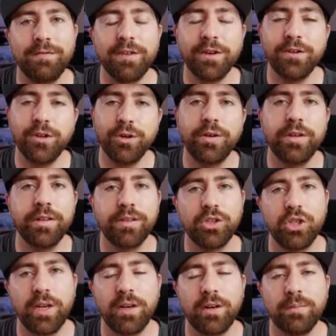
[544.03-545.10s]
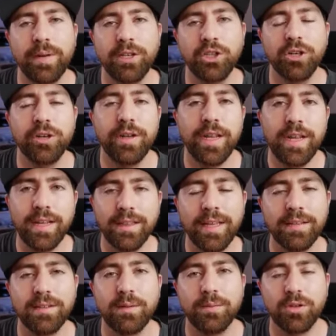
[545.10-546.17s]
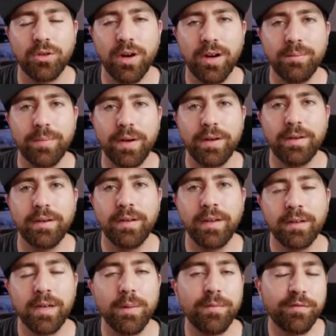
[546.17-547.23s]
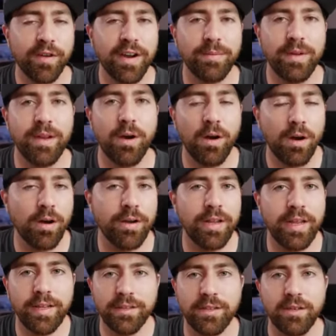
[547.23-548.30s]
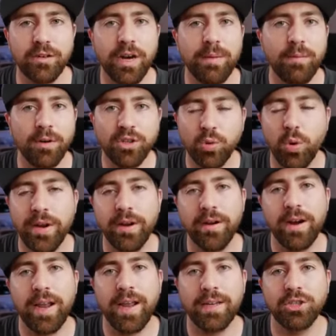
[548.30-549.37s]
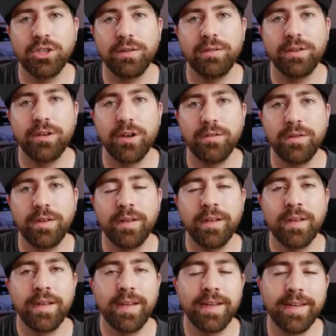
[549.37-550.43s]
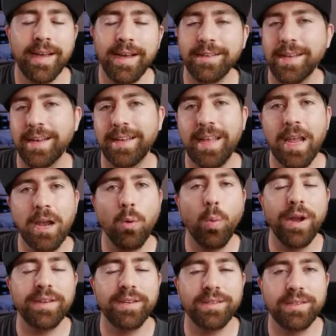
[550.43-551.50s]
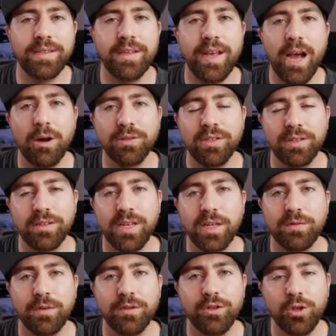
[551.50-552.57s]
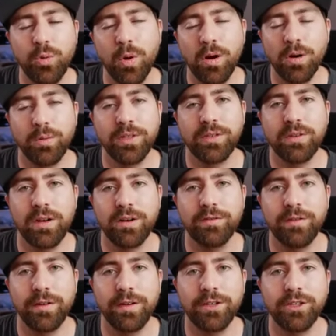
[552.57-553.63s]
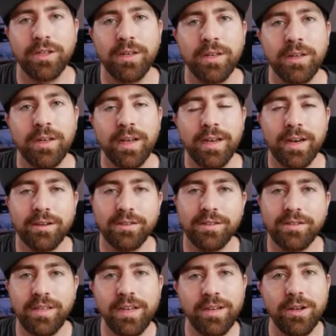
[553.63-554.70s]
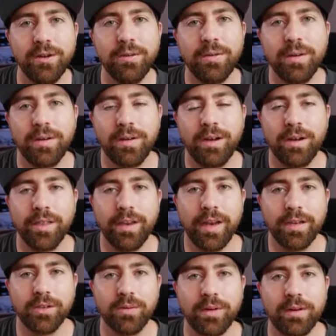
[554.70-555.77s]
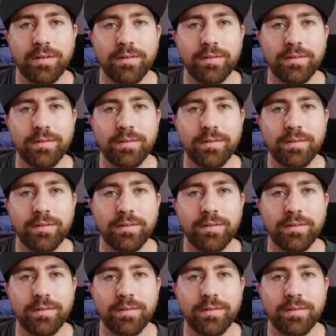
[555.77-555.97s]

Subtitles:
If you're new to this channel, make sure you hit that subscribe button. Come find me on Instagram or Twitter at JevanDovey. And guys, I can't wait to see how successful you are with stock footage, and I'll see you on the next one.